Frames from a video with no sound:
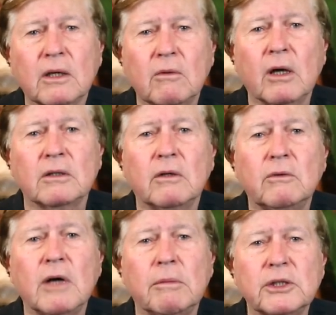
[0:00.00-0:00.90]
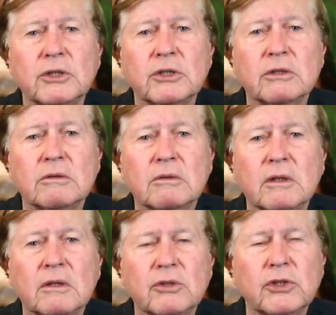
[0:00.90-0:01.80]
What rubbish.
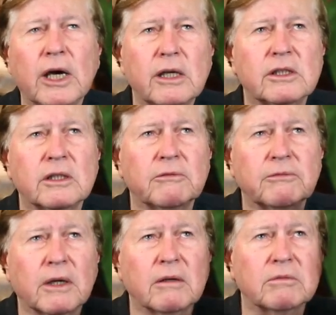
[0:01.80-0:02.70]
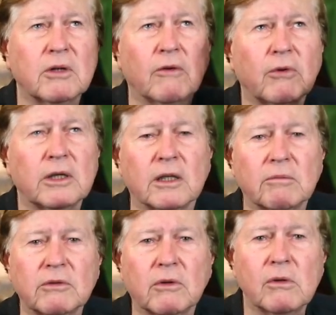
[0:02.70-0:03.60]
Shades of Gough
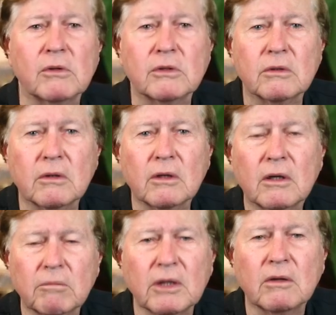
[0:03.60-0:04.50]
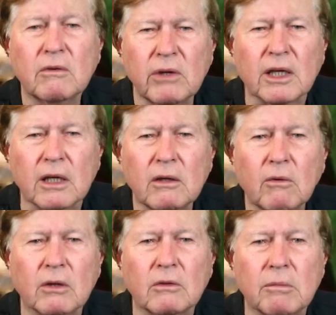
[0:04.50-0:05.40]
Whitlam, of course. But really,
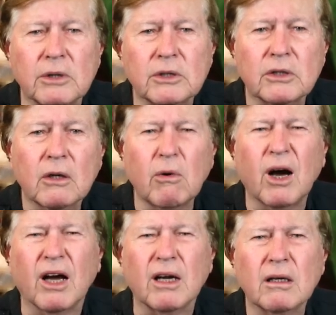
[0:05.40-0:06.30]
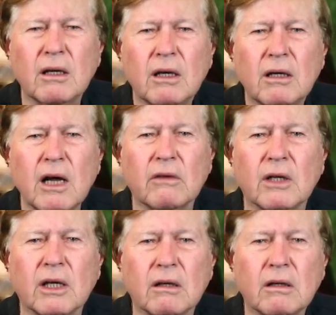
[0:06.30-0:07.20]
what rubbish? Why?
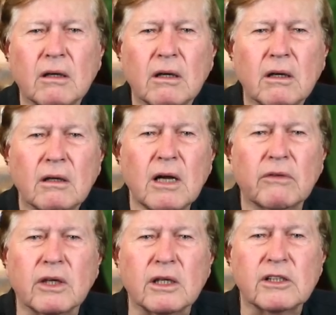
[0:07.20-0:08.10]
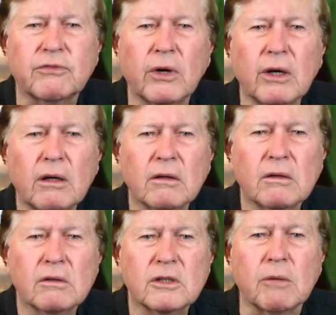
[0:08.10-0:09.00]
Nothing is free.
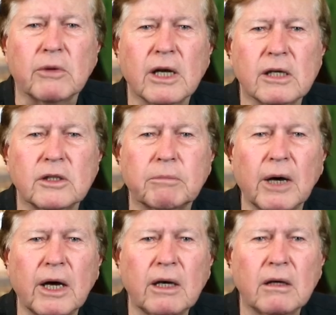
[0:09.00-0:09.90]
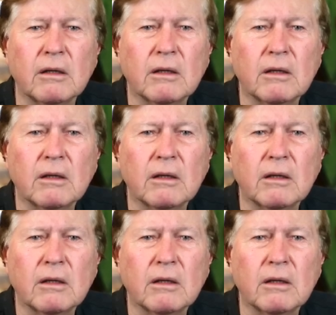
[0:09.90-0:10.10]
Someone has to pay.